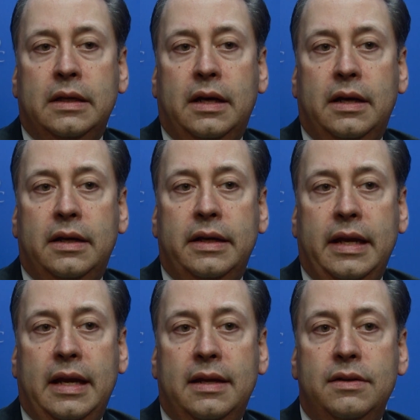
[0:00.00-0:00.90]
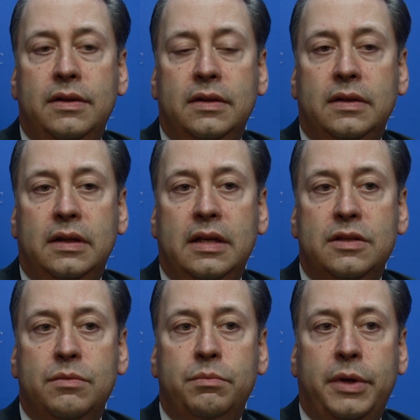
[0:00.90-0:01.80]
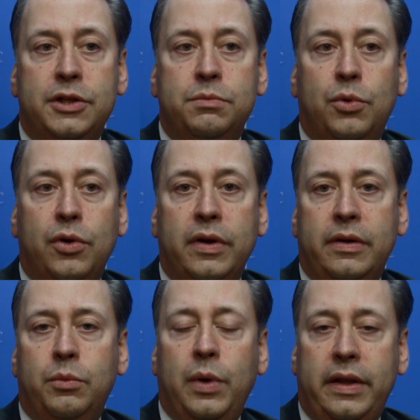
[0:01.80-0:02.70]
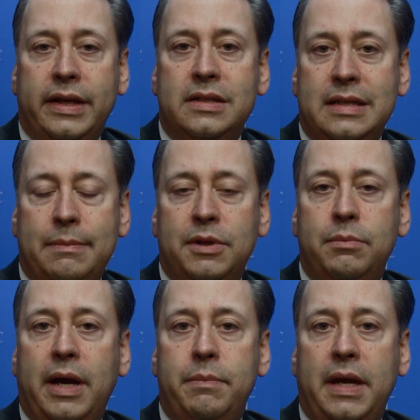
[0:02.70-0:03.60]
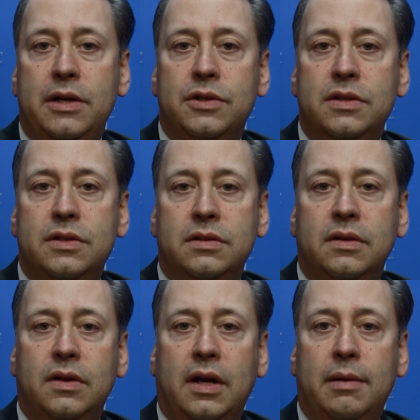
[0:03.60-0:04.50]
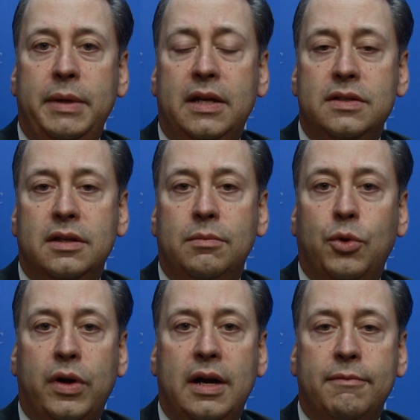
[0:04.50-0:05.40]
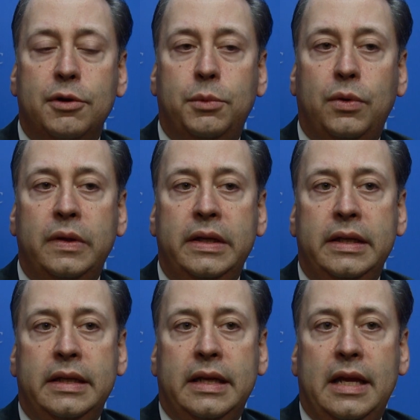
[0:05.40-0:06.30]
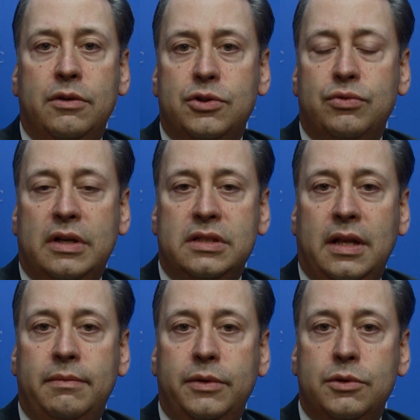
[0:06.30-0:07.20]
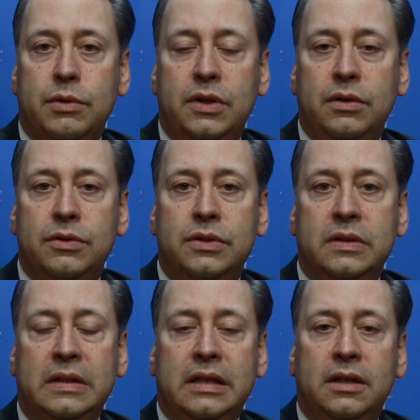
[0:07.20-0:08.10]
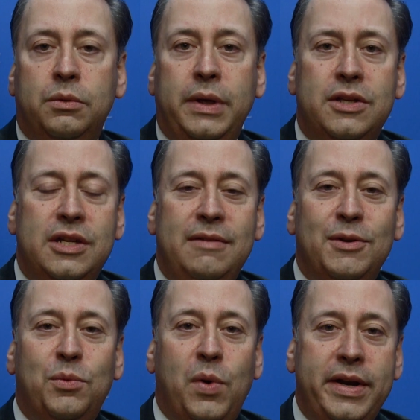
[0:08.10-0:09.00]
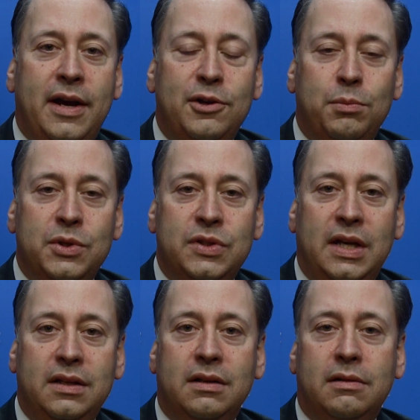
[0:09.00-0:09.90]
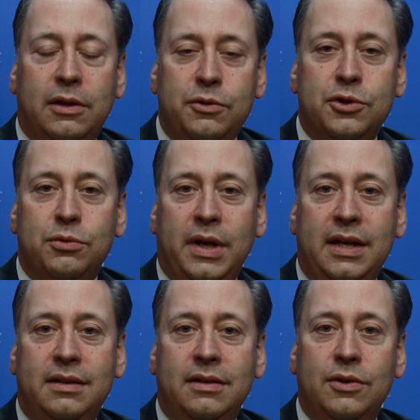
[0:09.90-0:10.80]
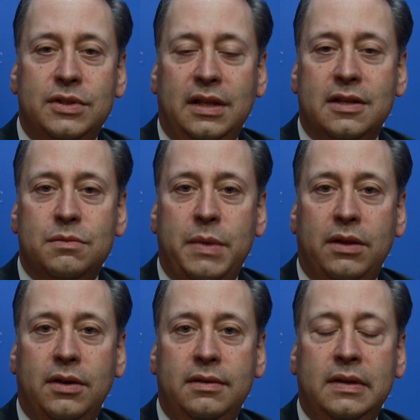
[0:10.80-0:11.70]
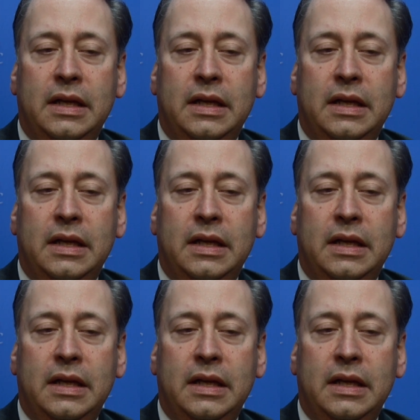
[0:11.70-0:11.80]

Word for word: uh, and is much more well accepted by patients uh, because they're more comfortable and their stress level is reduced. We achieved a one hundred percent closure rate using this method